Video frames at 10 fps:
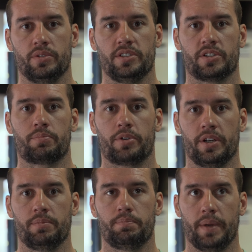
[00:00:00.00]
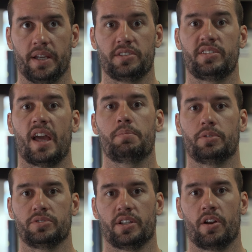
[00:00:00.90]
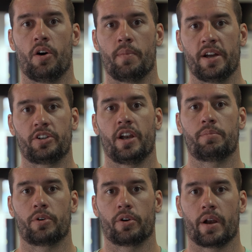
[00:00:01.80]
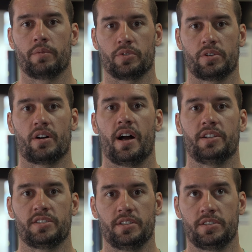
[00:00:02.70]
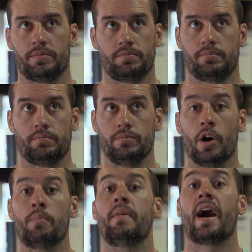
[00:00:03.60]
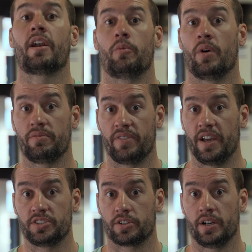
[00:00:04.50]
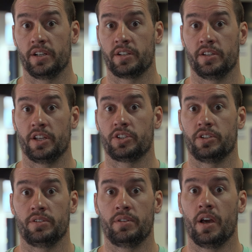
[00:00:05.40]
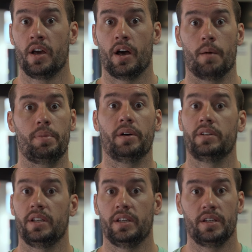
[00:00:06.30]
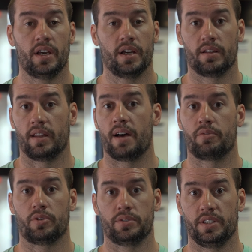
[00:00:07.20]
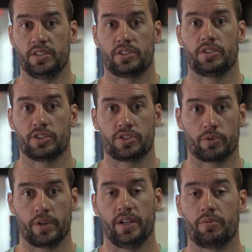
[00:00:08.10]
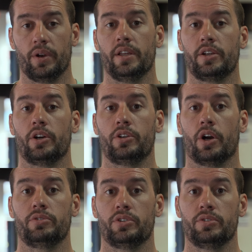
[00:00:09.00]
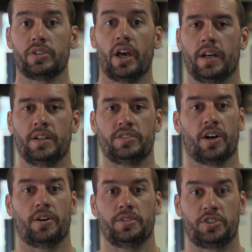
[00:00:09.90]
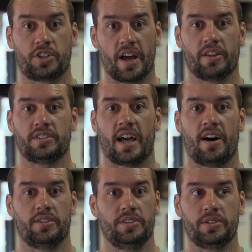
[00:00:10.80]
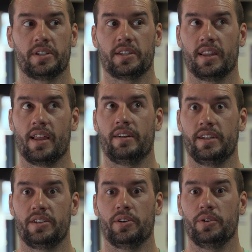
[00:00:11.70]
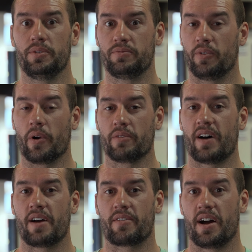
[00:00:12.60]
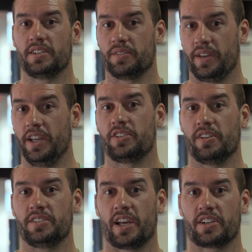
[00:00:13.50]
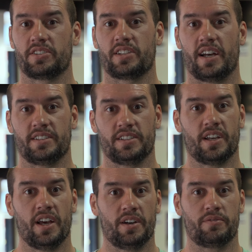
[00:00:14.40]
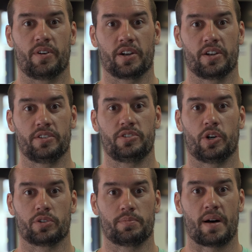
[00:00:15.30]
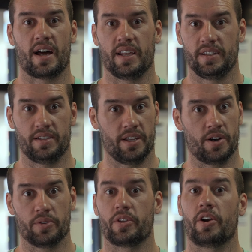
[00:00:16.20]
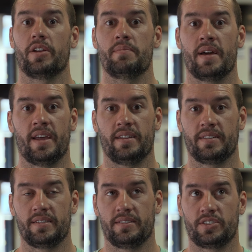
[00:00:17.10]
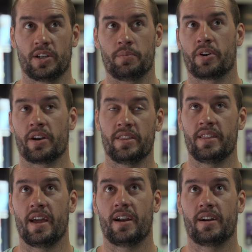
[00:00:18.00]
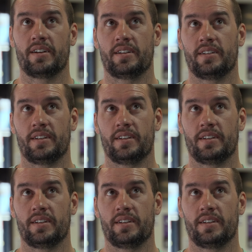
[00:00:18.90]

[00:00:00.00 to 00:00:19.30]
These are pretty big staples in all my training programs with clients. No matter what phase they're in, condition, ability, level, these are just 3 really good go-tos. So try those out. You could literally do 4 to 5 rounds of each of those exercises for a good total body, 30-minute, somewhere in there.